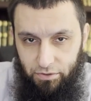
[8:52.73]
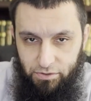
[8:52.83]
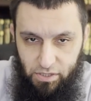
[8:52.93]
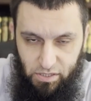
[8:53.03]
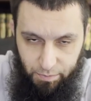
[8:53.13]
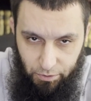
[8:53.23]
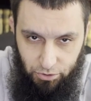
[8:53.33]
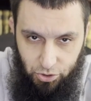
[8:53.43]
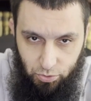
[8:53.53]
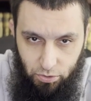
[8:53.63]
There's a
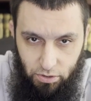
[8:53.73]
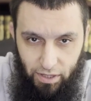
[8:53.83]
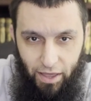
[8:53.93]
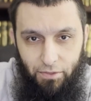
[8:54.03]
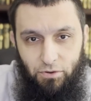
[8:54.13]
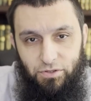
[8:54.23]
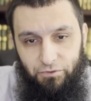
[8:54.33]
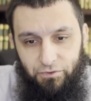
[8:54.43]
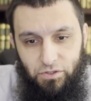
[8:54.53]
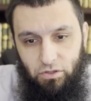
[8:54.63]
spiritual and there's a
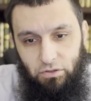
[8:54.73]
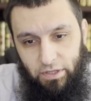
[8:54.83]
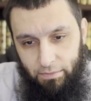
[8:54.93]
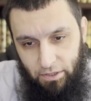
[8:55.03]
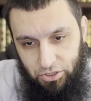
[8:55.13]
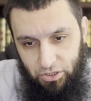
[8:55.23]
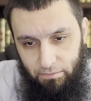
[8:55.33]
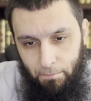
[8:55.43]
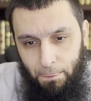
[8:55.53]
physical dimension.